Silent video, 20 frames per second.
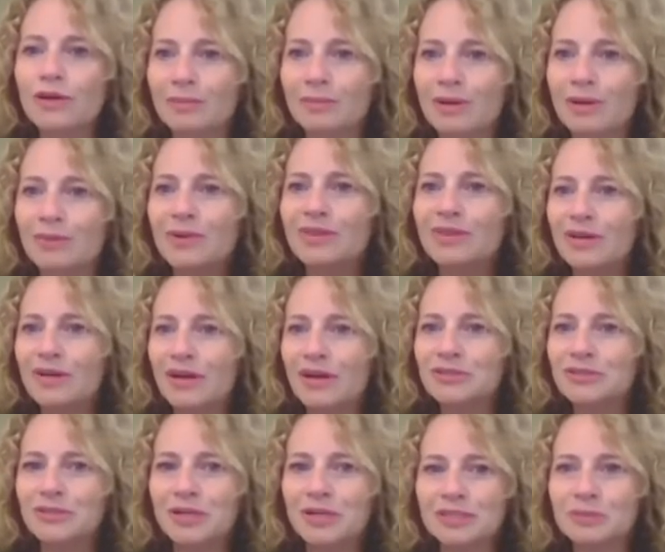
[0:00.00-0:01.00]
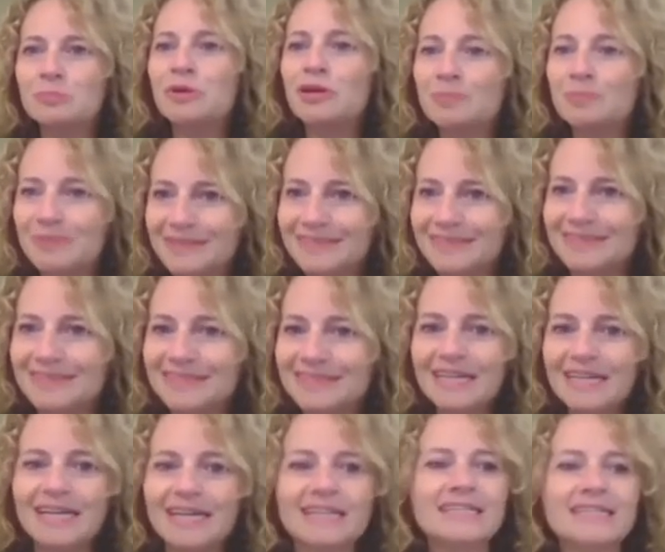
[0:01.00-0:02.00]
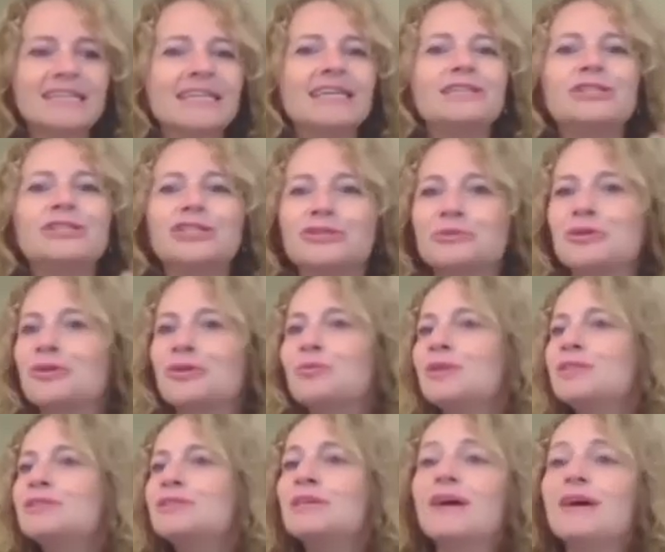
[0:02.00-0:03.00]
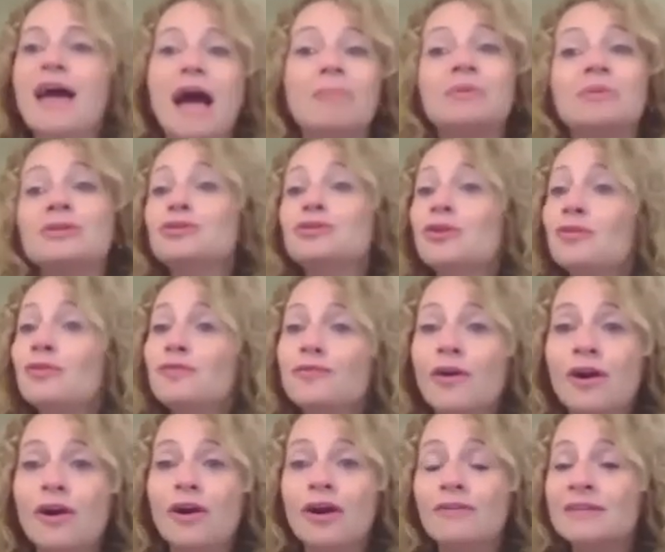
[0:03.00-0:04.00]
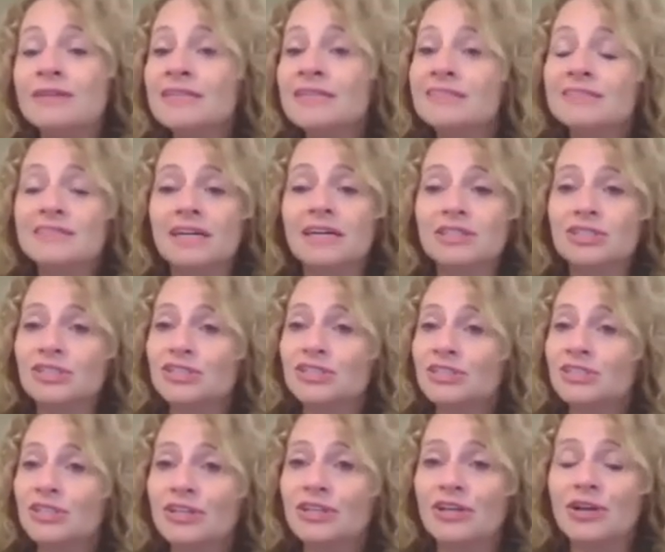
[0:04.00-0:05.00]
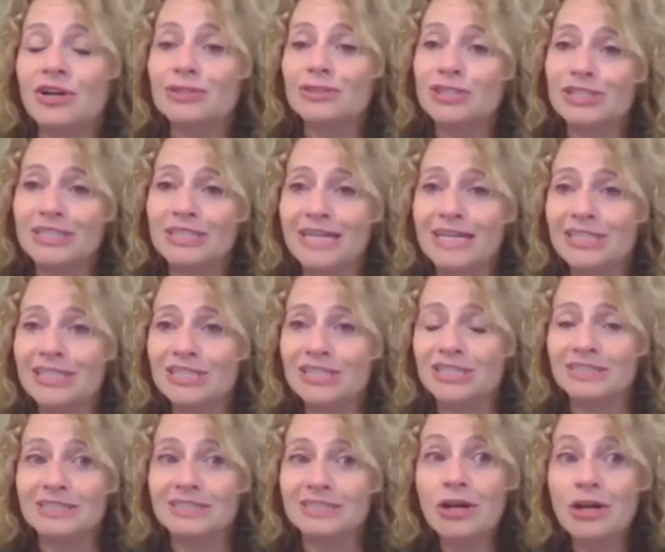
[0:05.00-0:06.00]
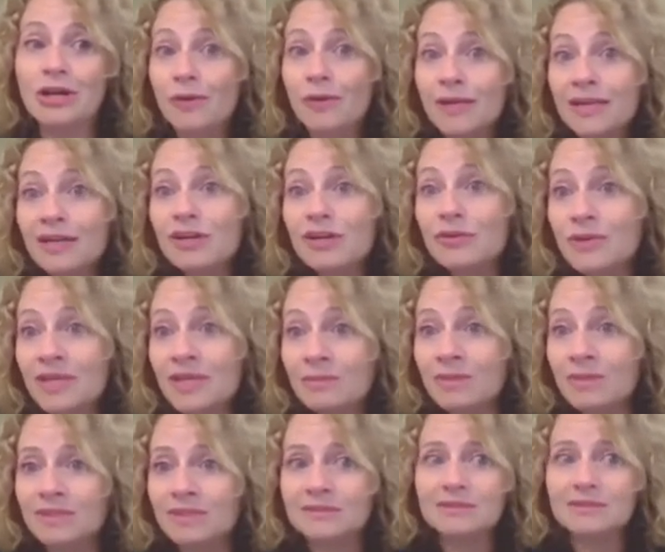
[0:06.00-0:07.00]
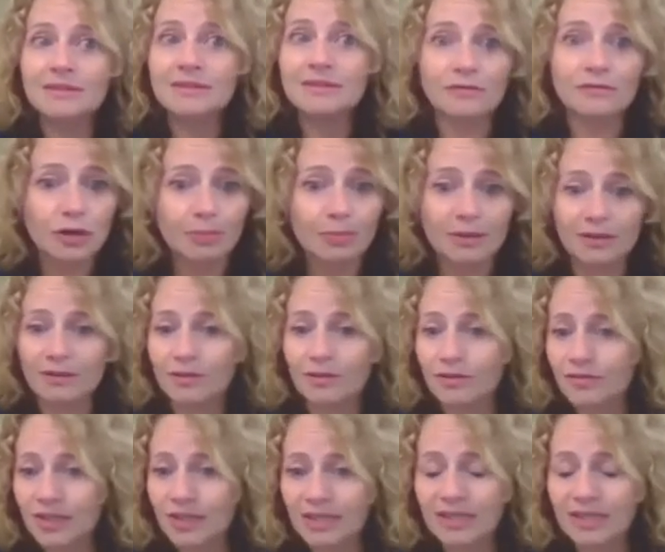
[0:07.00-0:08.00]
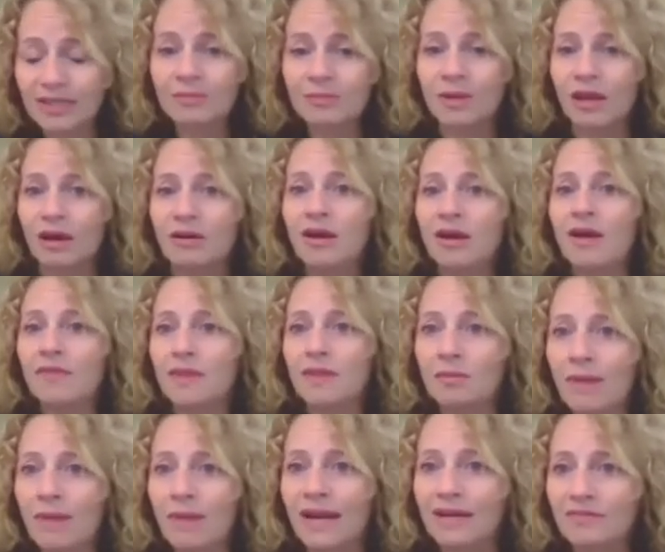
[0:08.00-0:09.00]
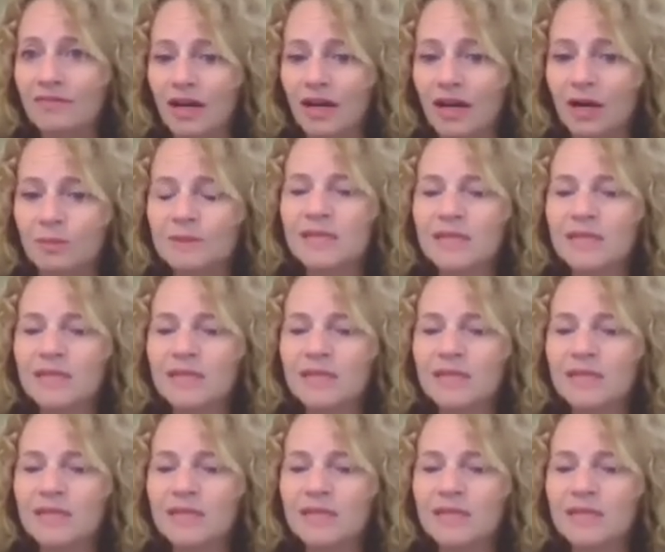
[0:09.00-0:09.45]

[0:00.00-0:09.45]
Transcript: about what the contract's purpose is, a little history on what's happened so far in the discussions and the negotiations, or any agreements, verbal or via email, that might have helped.